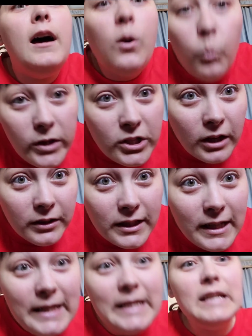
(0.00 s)
We shall
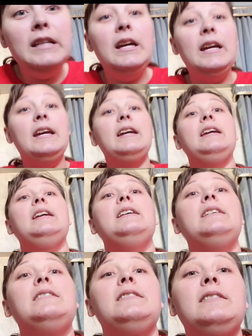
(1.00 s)
see.
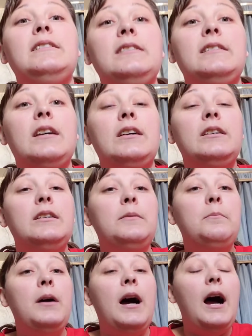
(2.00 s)
And
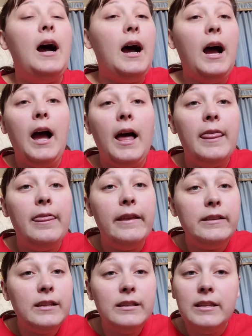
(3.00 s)

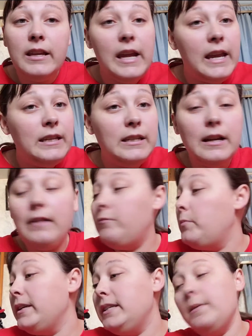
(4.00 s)
this is the end
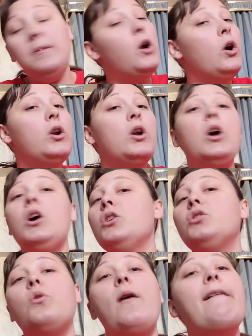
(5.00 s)
of my TBR,
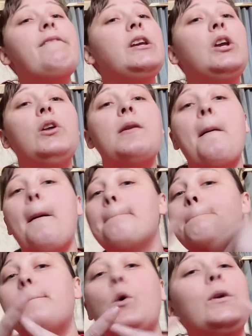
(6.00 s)
so have a good
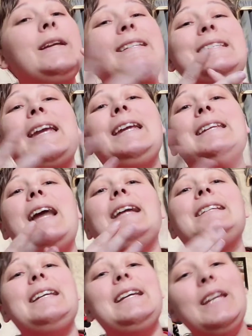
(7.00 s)
morning, day,
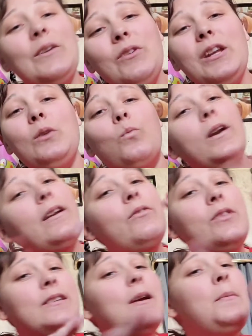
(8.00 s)
night, evening,
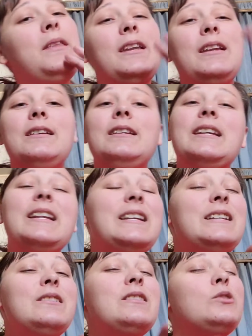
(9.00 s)
whatever the time of the day
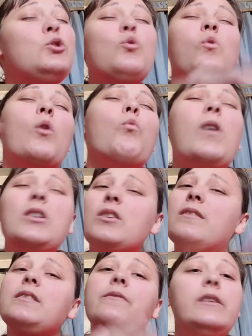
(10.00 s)
is that you are
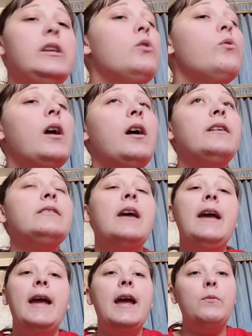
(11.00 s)
watching this video, guys.
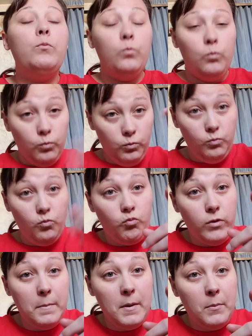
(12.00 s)
And
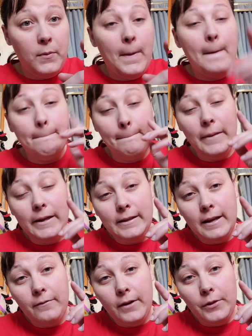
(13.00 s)
remember, be
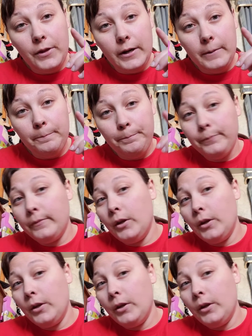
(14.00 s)
safe out there.